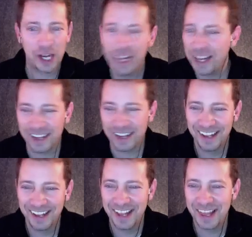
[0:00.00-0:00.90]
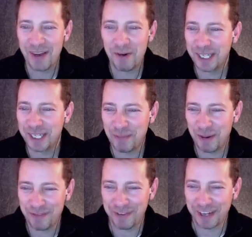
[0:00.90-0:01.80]
Good. That worked
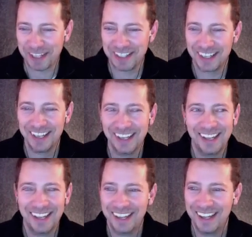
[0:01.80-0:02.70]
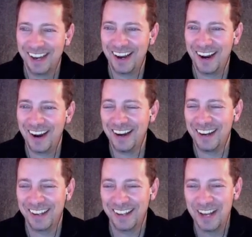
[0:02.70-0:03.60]
out perfect. All
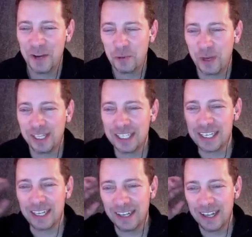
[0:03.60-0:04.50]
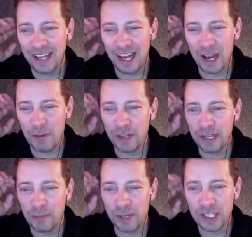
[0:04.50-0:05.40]
right. Well, listen, I
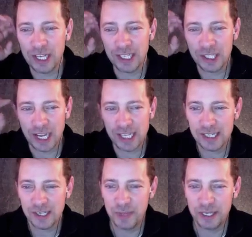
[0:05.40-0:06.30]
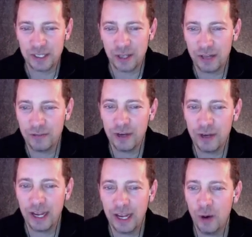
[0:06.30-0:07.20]
really appreciate the chance to speak to all of you,
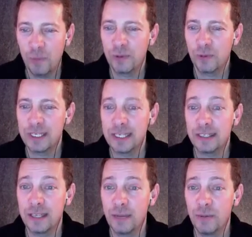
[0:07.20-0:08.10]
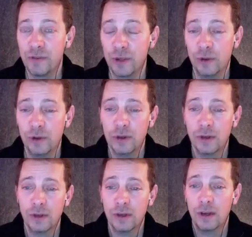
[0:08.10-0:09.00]
and I hope that we'll see some of you.
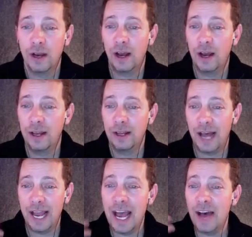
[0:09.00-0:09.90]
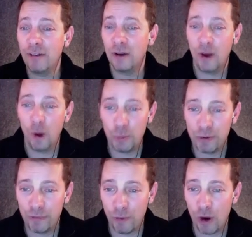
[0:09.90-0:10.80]
I have an
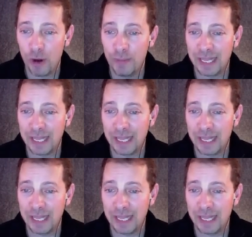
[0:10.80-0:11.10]
open forum